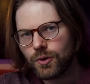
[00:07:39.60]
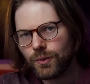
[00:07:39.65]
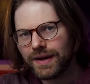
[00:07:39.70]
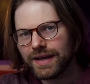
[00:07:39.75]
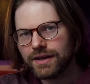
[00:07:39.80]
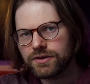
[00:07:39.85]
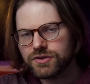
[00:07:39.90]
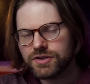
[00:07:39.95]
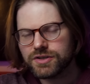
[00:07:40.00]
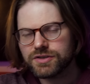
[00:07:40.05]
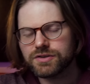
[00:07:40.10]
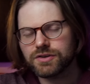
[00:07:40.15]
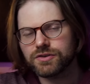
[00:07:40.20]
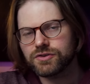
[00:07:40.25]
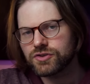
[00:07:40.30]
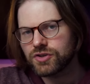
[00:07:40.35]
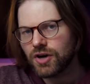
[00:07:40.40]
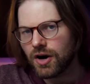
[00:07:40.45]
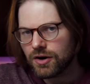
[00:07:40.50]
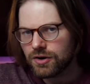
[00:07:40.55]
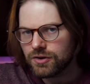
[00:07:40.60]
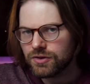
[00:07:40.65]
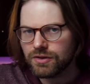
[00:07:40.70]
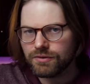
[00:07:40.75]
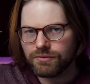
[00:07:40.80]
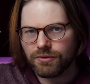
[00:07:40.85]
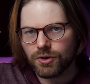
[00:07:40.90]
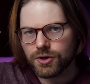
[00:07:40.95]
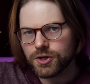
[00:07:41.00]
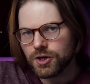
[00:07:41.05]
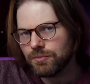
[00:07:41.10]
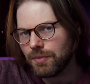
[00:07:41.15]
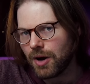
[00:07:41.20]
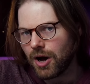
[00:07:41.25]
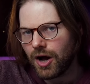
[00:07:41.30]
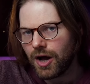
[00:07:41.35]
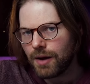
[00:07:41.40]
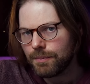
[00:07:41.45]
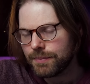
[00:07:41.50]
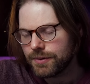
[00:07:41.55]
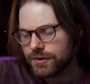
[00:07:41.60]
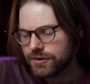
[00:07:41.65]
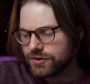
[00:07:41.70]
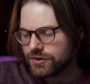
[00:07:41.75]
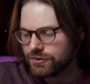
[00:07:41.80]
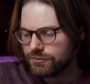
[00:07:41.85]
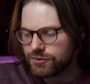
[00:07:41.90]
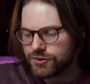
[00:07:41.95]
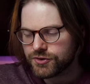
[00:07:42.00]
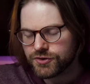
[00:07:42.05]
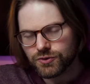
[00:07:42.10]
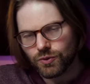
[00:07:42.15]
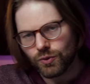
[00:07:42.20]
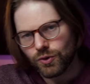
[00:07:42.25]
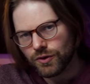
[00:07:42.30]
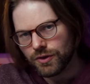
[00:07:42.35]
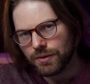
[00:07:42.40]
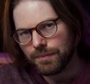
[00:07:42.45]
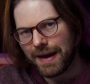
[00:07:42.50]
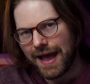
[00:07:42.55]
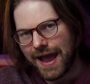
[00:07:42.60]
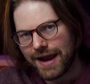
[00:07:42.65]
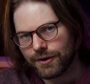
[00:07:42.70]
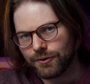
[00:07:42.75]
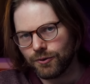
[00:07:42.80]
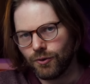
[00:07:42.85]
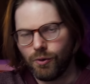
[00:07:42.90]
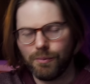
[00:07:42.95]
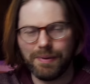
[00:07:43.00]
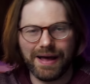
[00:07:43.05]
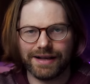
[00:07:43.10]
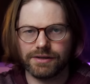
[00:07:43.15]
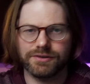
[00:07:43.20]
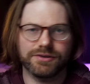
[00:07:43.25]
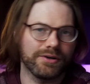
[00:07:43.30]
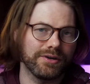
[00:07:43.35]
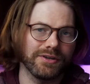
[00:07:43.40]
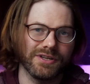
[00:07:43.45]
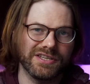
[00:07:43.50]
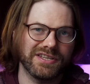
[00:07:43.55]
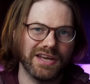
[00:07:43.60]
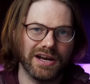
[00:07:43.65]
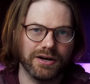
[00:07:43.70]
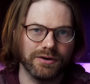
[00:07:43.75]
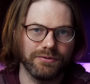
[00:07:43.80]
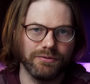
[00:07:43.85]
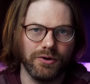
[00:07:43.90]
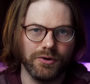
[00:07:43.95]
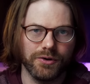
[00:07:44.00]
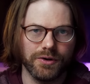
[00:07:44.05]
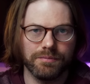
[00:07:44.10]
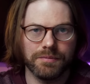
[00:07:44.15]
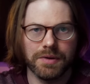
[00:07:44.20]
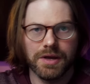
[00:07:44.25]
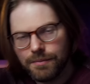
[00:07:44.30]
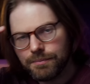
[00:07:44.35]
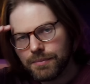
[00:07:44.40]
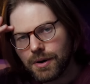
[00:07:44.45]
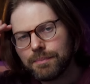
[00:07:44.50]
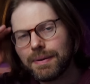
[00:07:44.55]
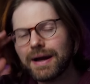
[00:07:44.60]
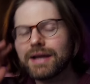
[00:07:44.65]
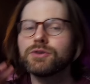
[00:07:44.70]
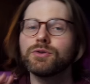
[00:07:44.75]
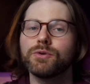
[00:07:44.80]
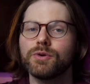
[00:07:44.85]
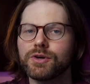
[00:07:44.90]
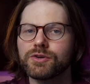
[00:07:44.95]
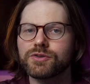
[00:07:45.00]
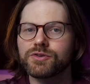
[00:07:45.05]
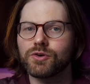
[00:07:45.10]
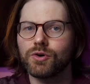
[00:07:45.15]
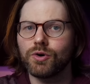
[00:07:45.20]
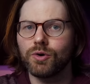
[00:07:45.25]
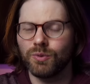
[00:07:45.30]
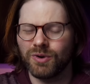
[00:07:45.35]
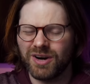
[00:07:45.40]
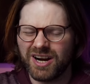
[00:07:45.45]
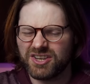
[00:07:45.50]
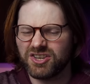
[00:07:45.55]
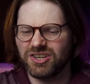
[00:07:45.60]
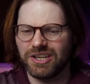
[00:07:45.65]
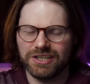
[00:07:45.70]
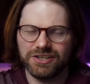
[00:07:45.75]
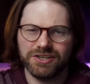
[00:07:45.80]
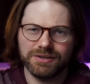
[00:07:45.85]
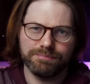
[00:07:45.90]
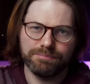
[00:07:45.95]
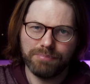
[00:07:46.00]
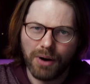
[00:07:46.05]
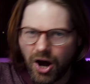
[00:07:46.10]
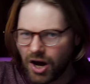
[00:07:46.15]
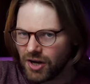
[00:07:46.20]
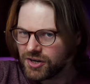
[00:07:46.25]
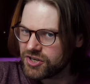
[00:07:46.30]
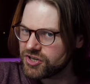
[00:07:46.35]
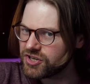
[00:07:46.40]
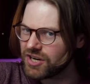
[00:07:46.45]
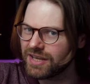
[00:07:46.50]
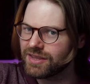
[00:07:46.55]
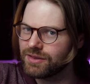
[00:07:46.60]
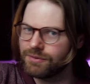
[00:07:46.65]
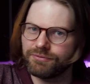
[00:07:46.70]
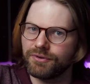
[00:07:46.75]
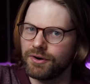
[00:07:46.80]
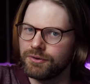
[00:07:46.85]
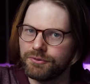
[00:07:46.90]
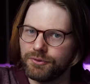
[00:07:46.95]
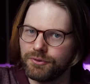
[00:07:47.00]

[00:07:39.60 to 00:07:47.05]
we can just turn the volume up to restore the back row back to our desired volume, but by doing so, we're actually punishing the front